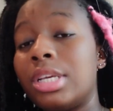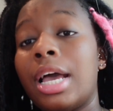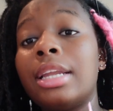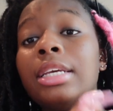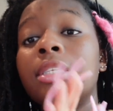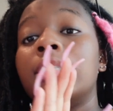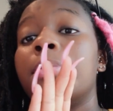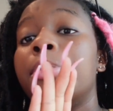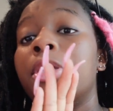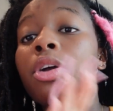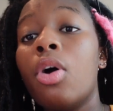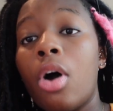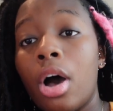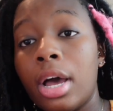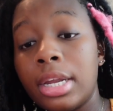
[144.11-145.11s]
Y'all need to be
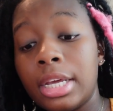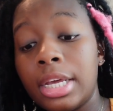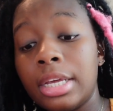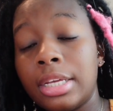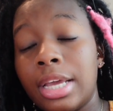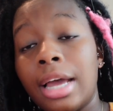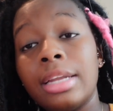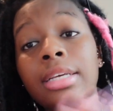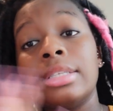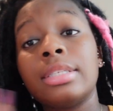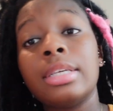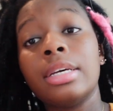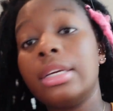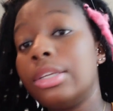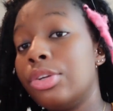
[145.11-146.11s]
on it. Y'all need
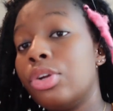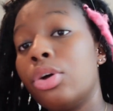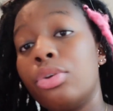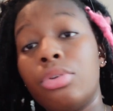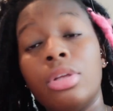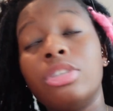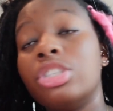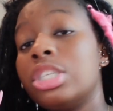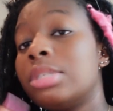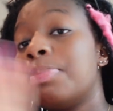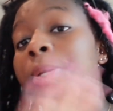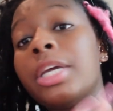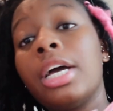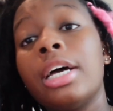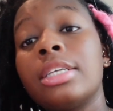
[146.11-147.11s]
to, you know, just
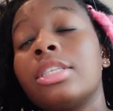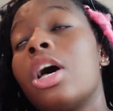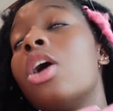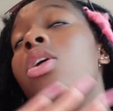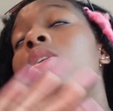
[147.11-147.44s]
because,